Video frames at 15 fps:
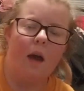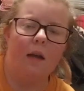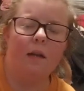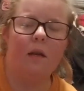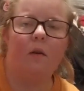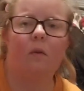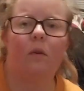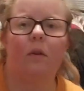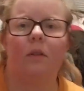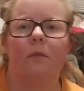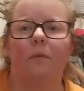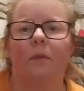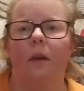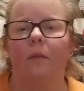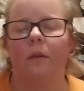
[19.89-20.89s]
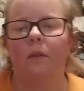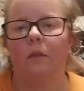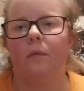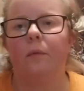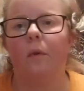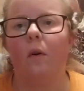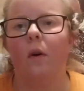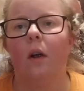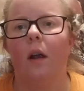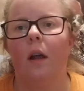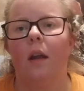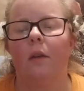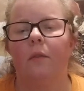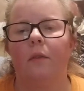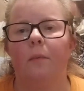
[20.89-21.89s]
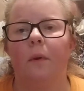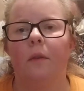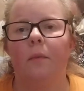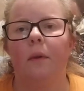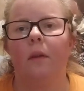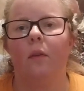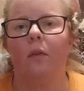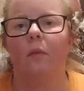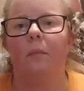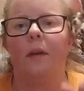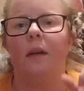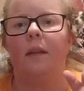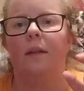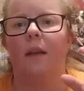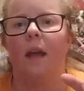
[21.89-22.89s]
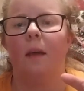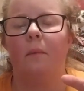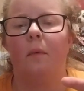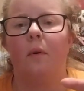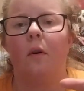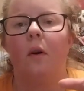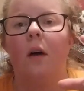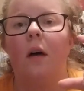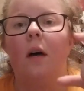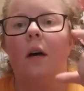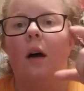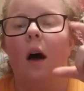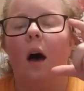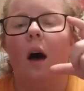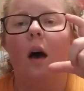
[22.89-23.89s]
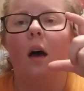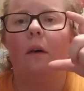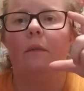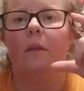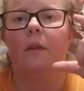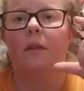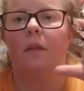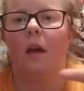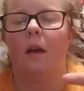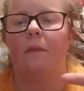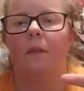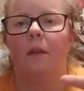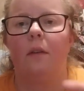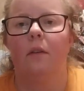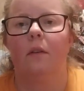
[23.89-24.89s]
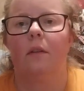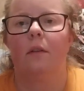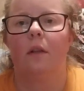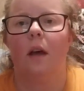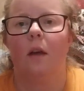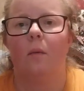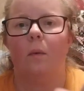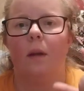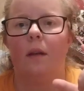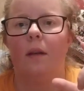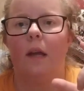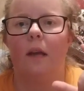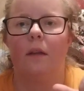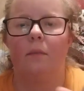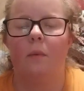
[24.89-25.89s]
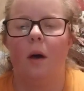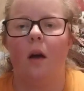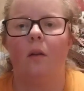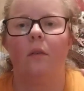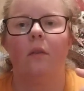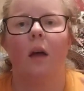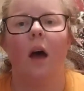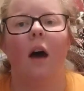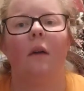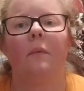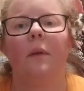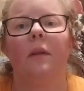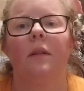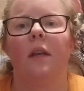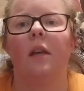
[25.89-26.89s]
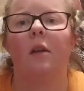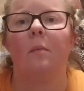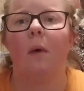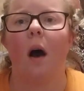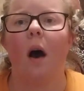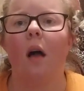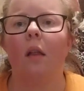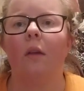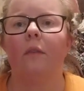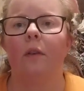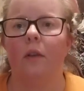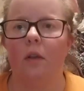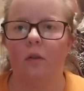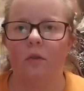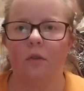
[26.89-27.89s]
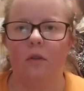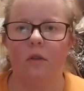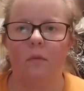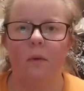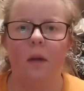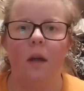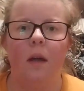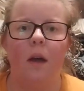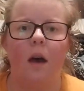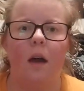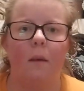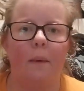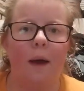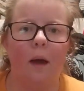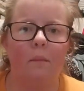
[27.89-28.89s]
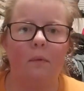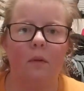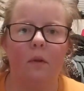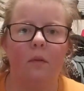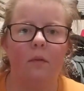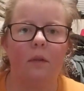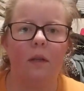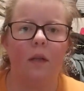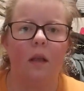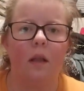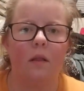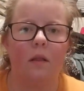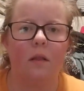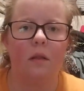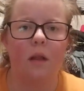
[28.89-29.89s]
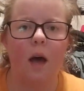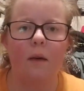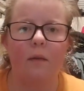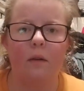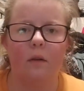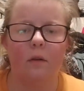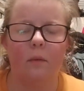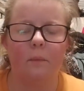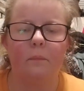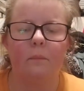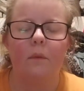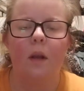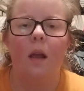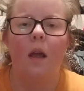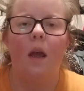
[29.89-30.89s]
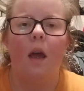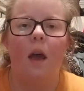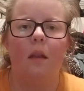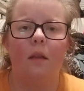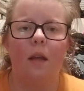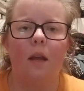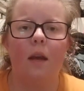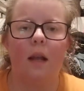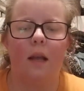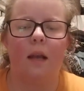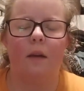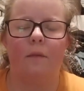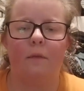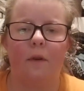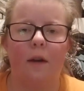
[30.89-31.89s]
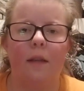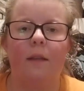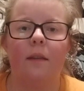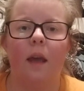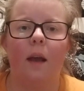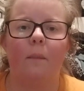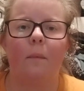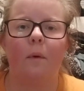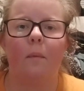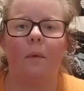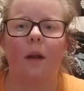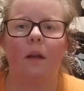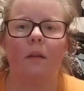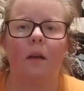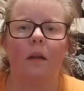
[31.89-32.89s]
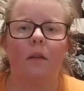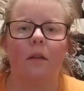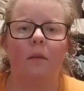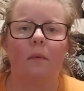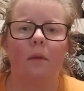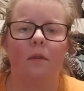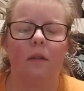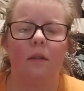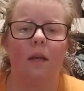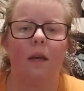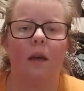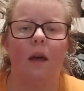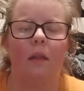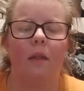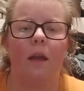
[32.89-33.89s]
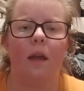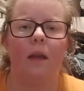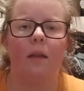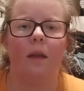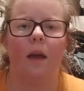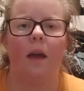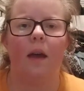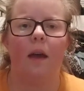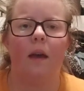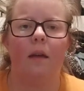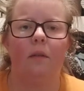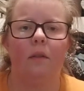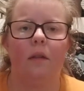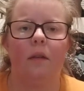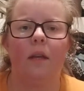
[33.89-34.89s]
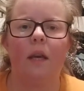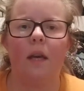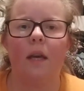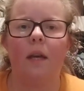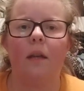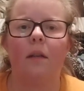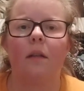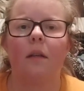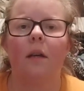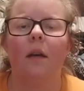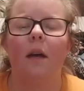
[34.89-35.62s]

I did order some stuff on Sephora and it was supposed to be a little mini sample of the stuff that looks like Windex bottles. I've been seeing them all over YouTube and I'm absolutely loving them. And then I got a free sample, but I was also supposed to get a thing that had, it was a kit,